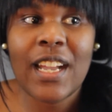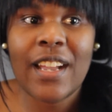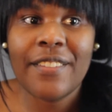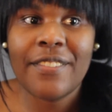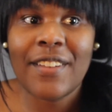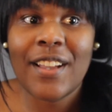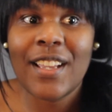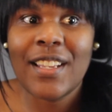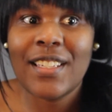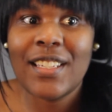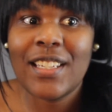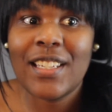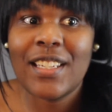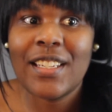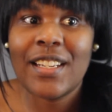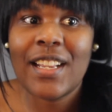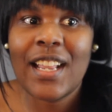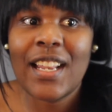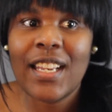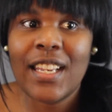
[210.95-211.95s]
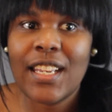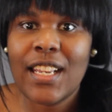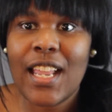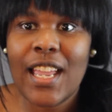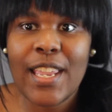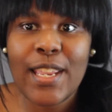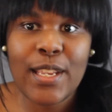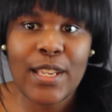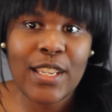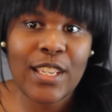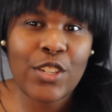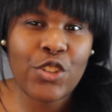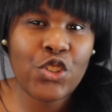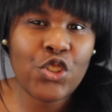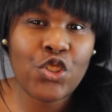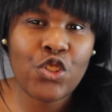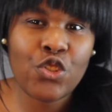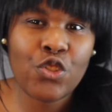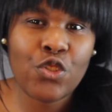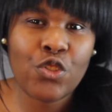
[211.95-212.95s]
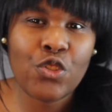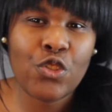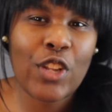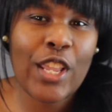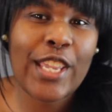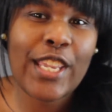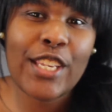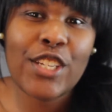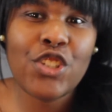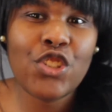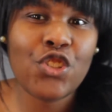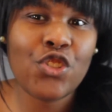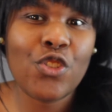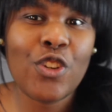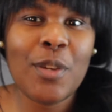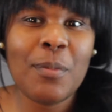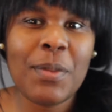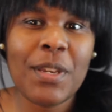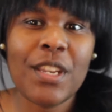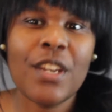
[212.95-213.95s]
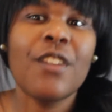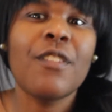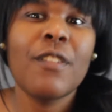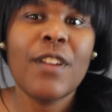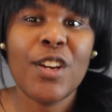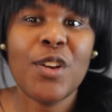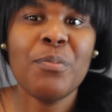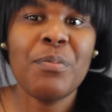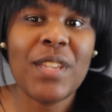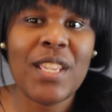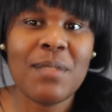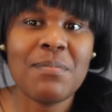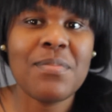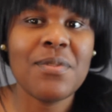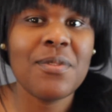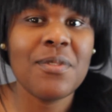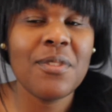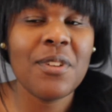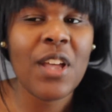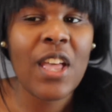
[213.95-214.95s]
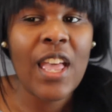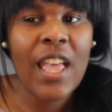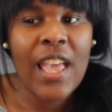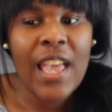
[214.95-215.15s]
I find that I enjoy being around people,